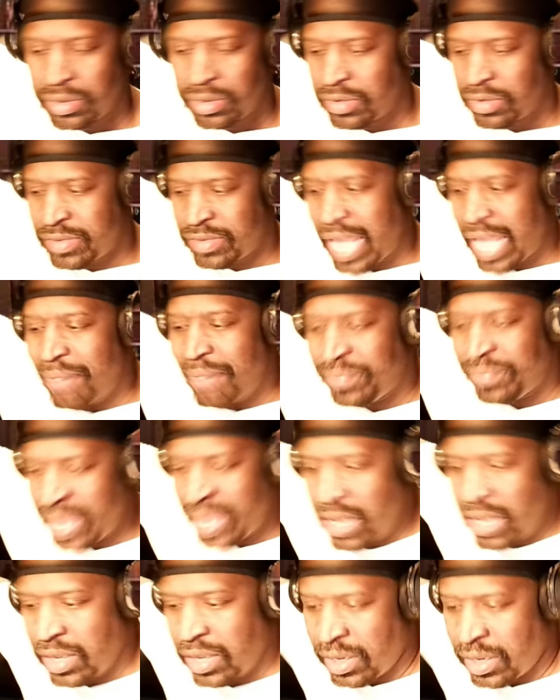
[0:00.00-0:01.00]
Stop
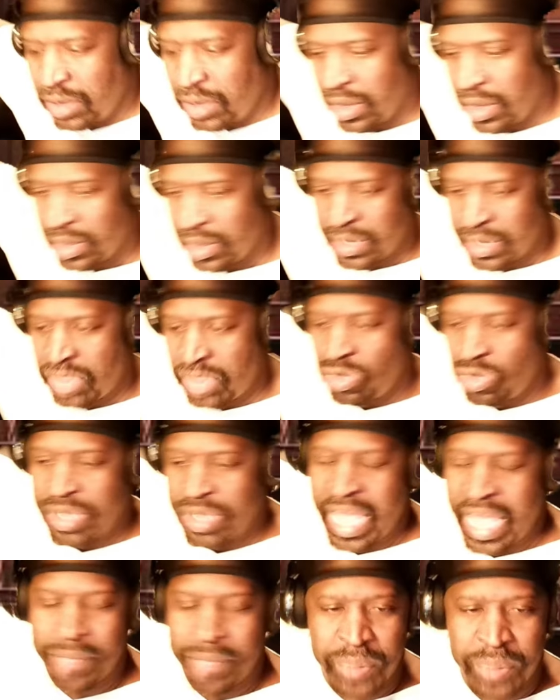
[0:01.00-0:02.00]
thinking that you
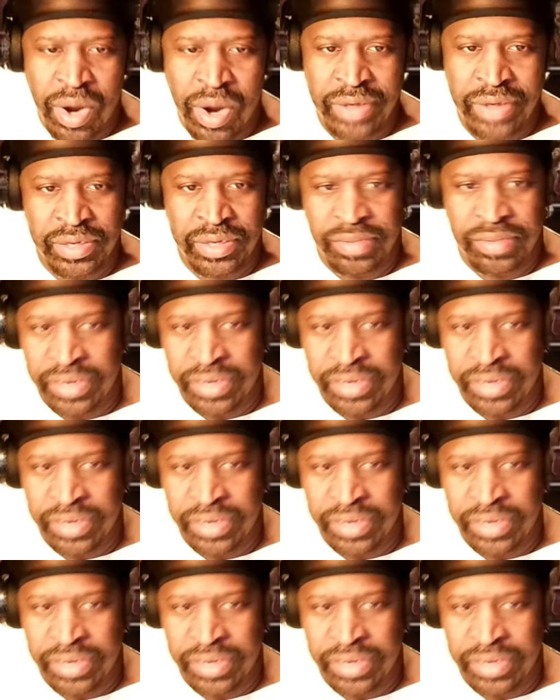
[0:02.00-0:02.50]
got partners at